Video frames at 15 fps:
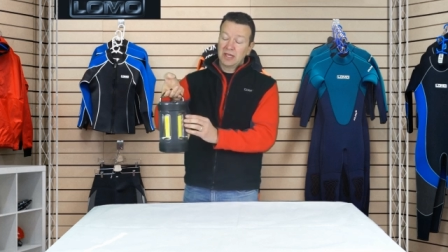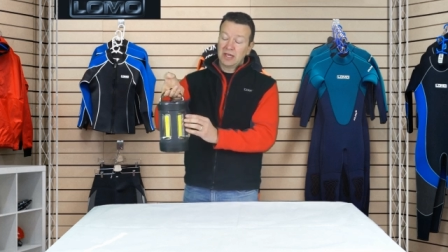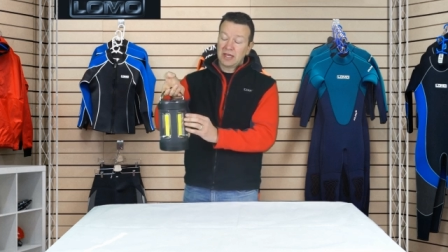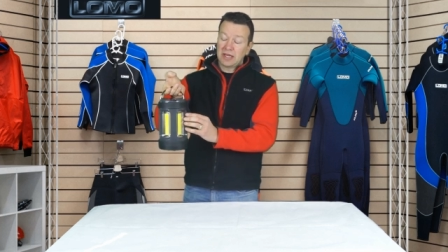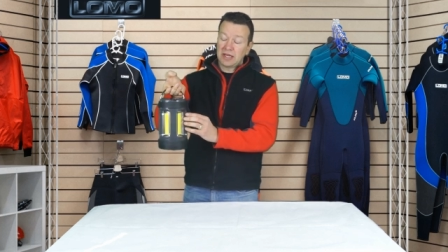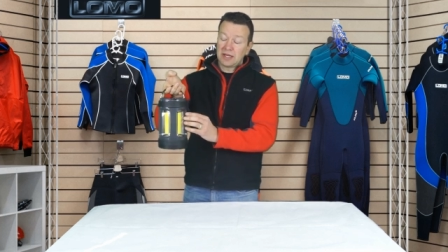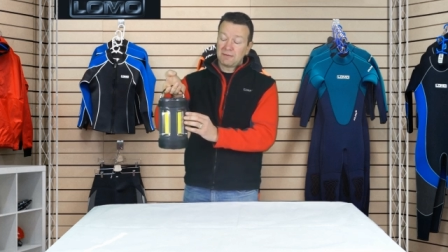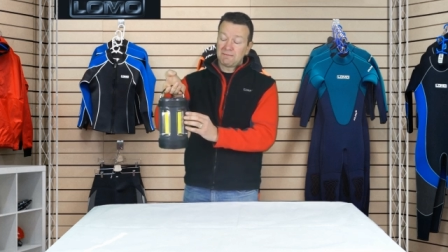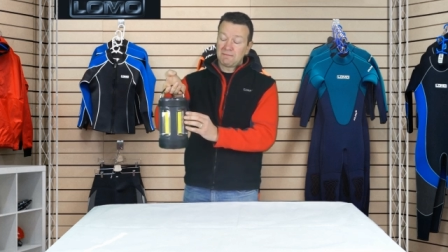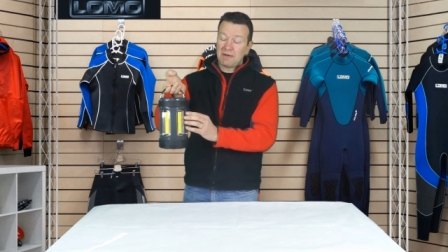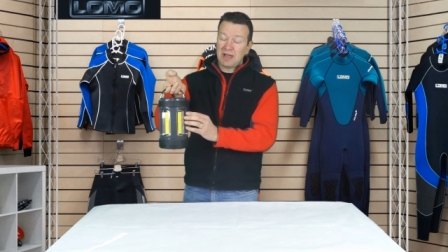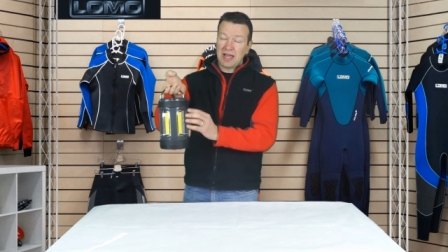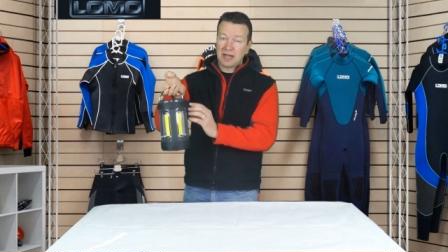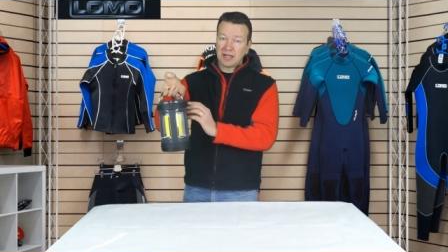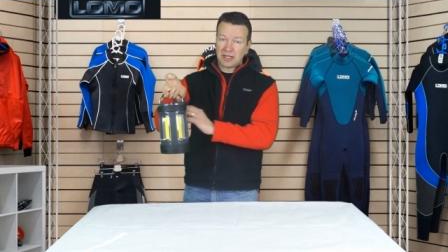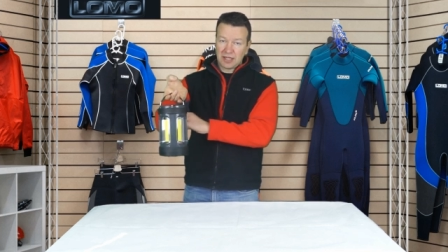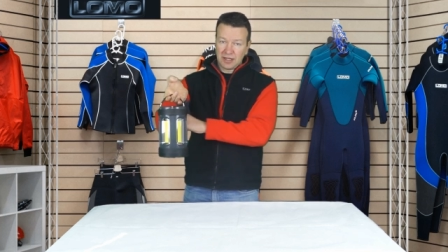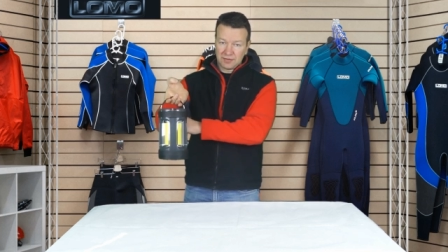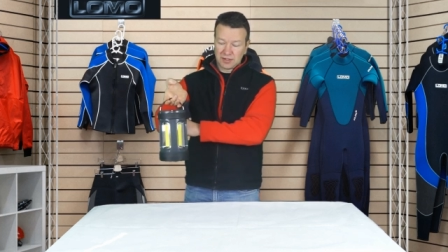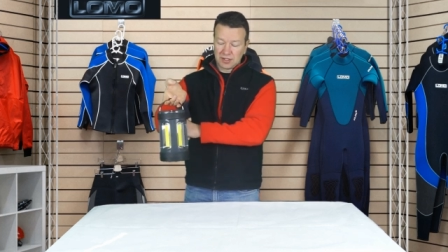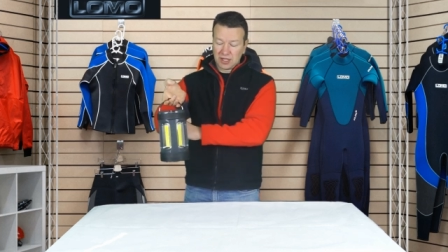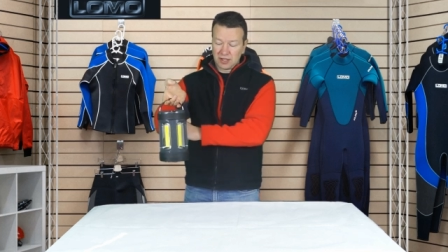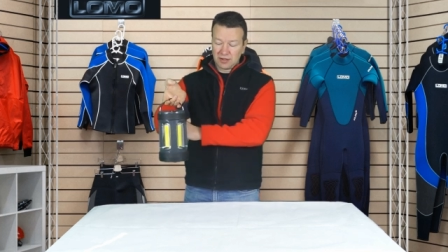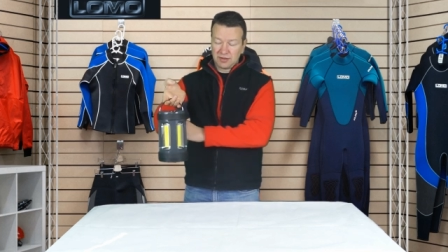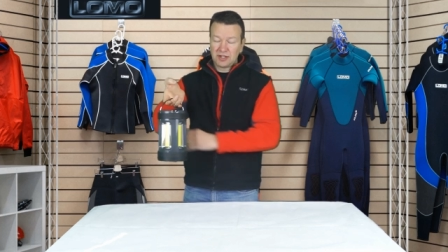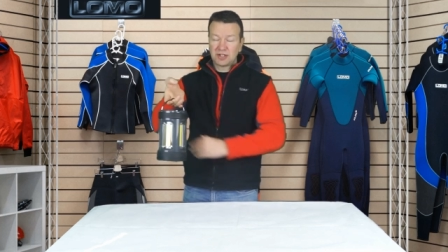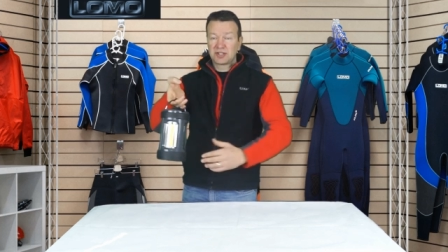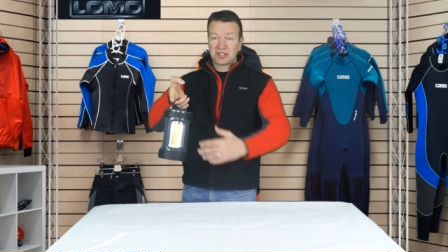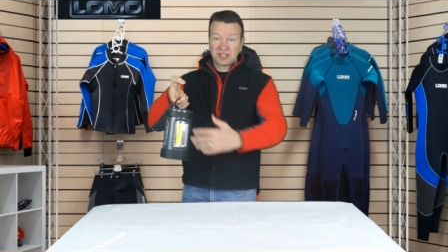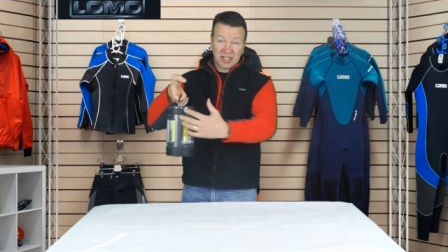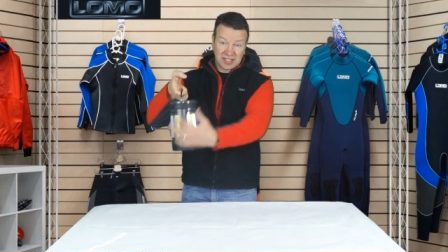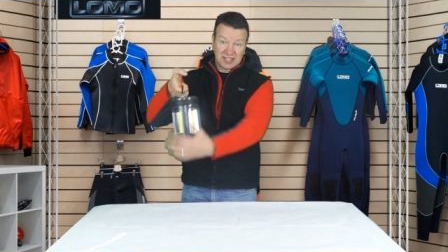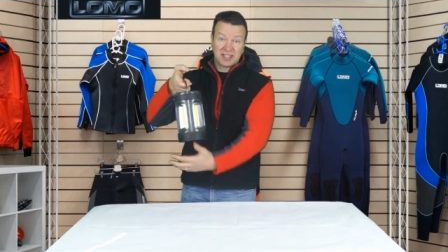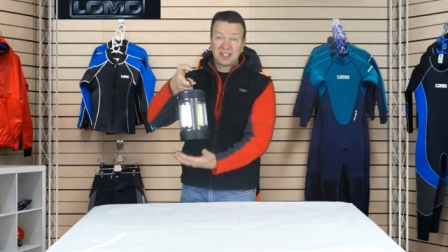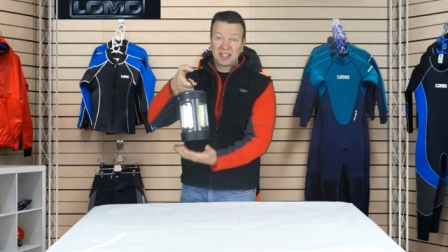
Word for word: um, and it gives a 360